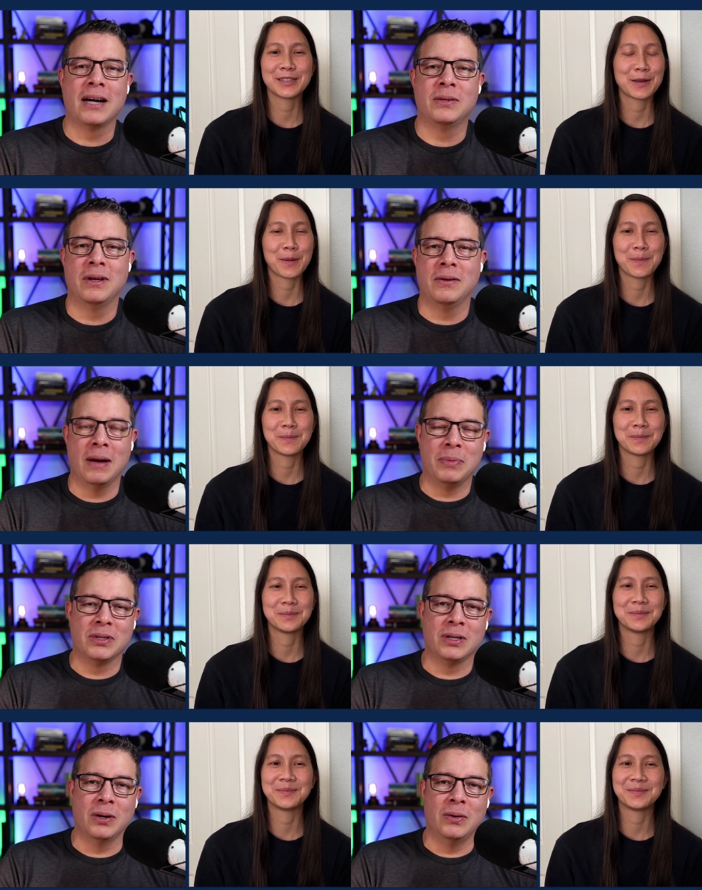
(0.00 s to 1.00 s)
Speaker 1: to another
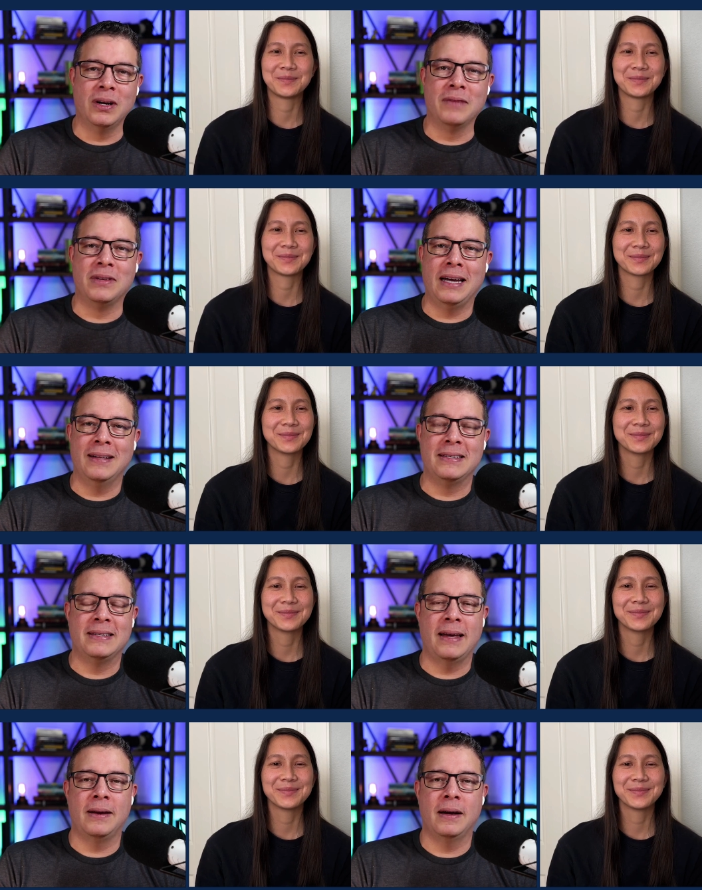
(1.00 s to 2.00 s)
episode of the Daily
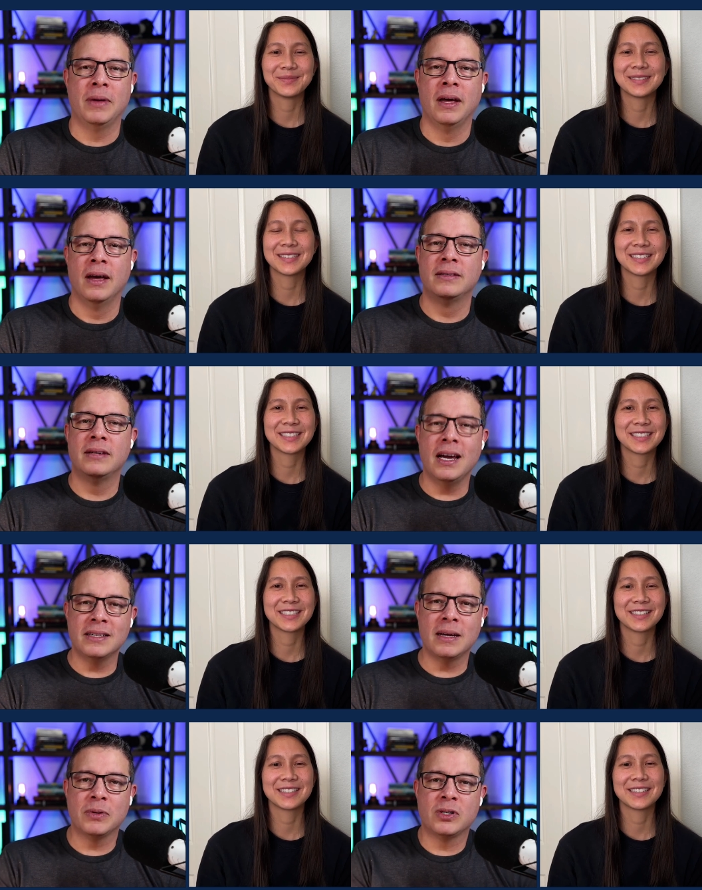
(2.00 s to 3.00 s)
Stand-Up. Today's
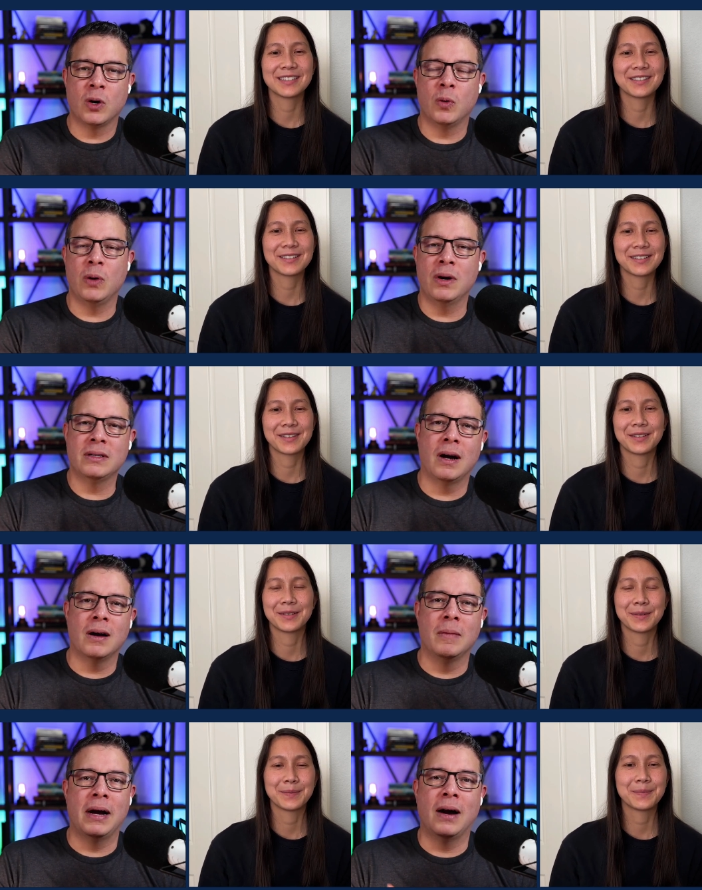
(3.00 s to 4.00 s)
episode, we want to talk
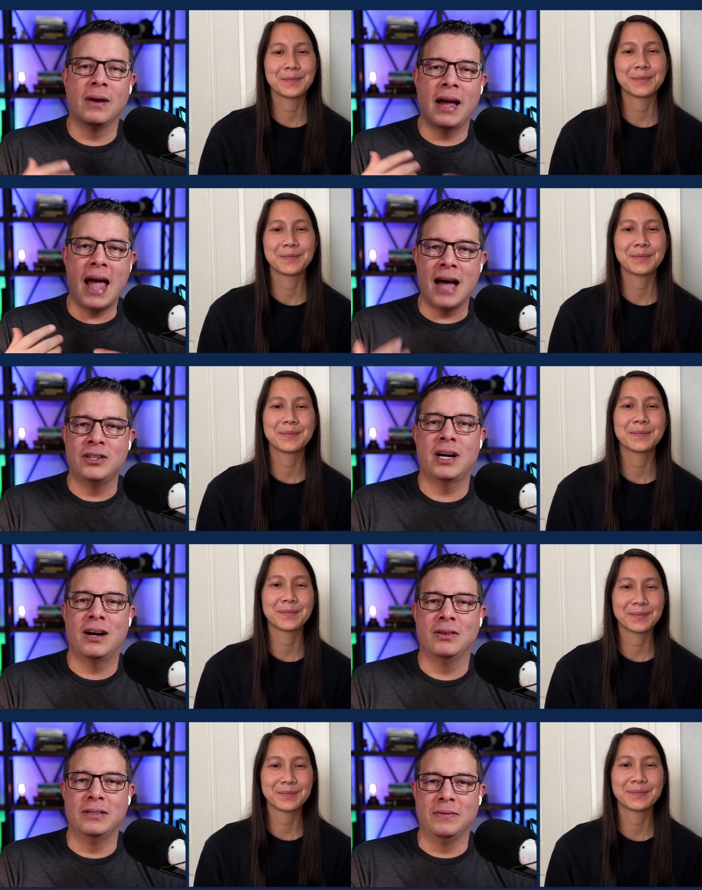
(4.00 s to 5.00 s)
about agile
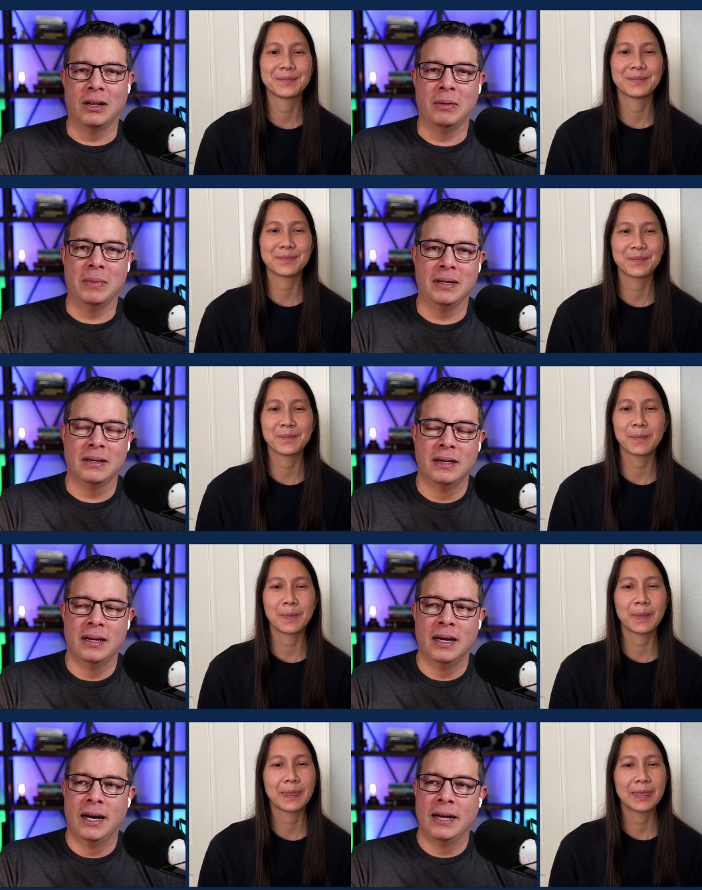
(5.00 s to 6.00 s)
development.
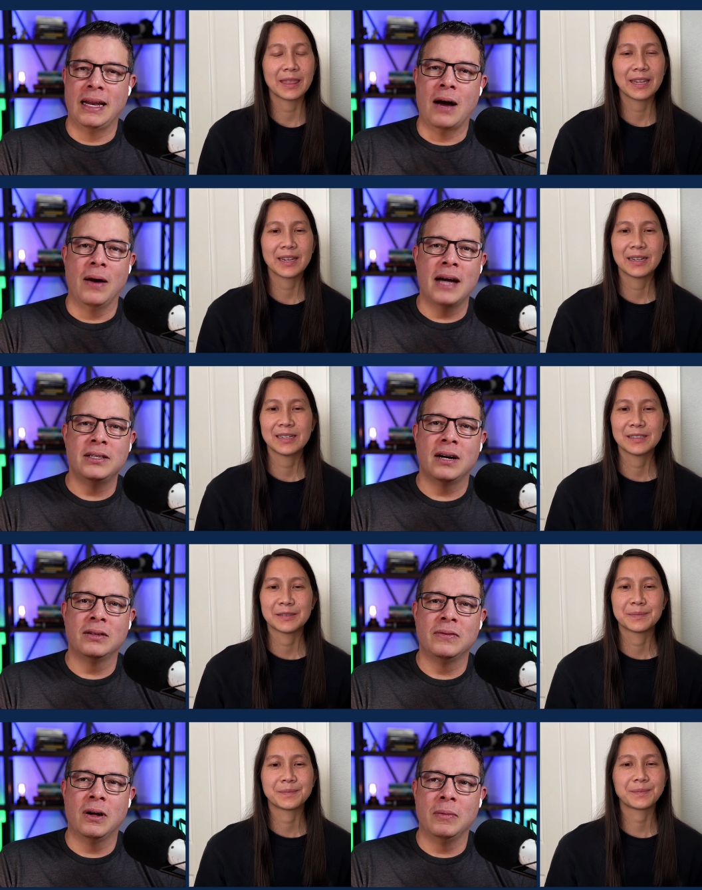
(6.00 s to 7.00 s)
Now, agile
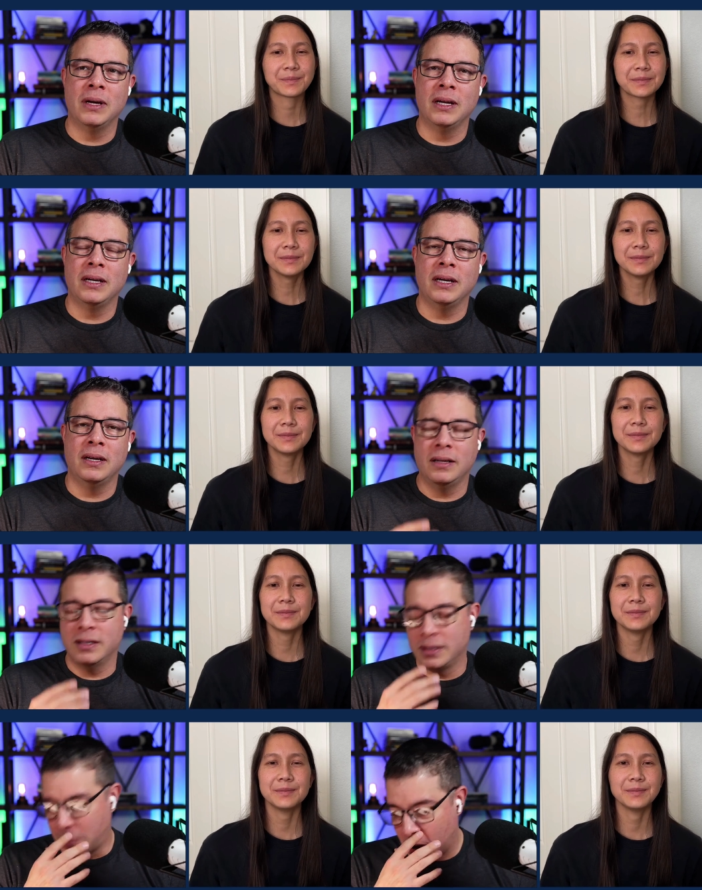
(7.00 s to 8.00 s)
development is
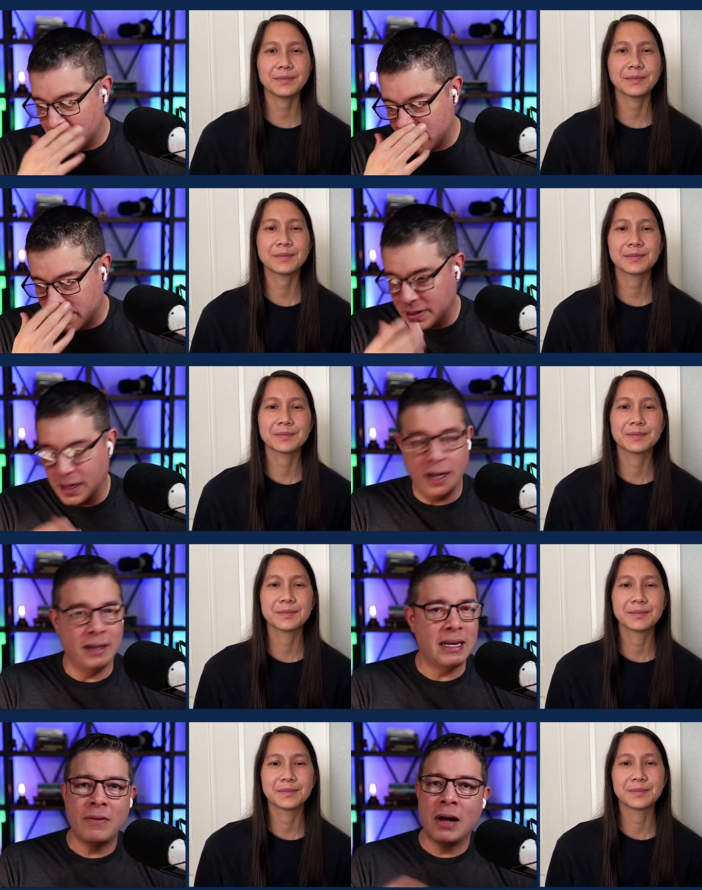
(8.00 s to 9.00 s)
part of the
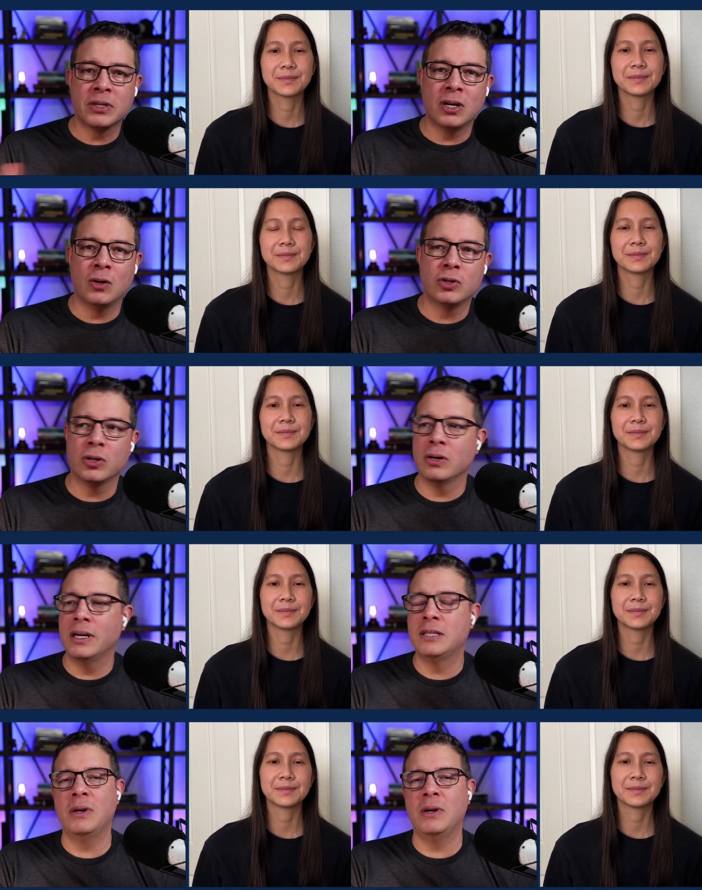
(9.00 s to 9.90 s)
DevOps culture. It's been